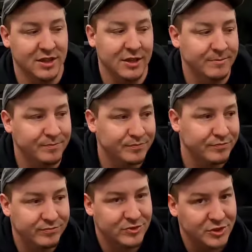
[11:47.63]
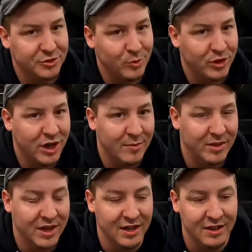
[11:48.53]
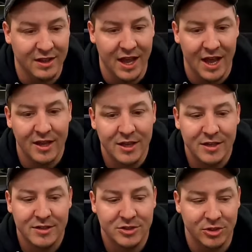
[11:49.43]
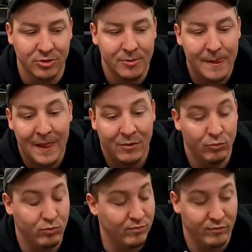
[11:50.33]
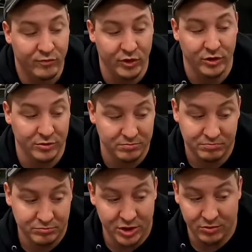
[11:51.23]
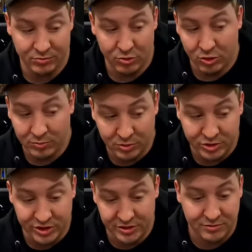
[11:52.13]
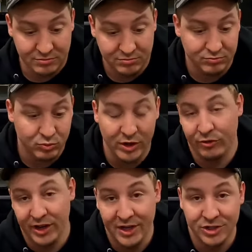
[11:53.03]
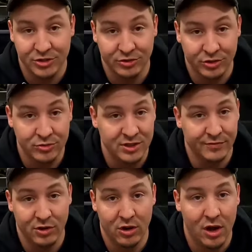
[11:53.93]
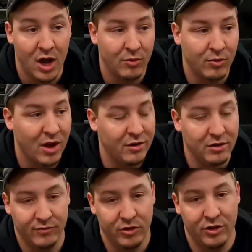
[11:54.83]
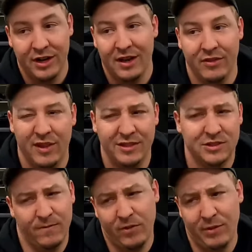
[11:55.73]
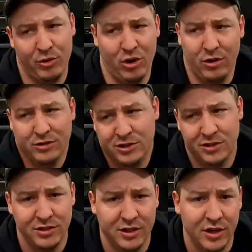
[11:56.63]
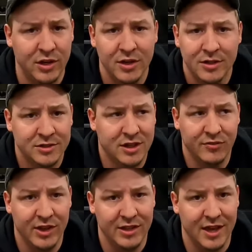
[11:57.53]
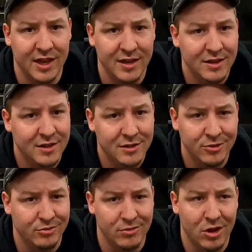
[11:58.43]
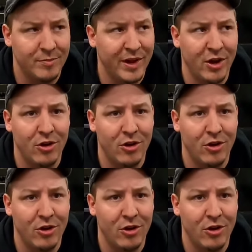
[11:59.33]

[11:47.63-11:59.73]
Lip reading: a little more complicated than that. So for, normal just recreational use, if you're a hot rodder, if you're a guy that likes to flip cars here and there, stuff like that, dude, by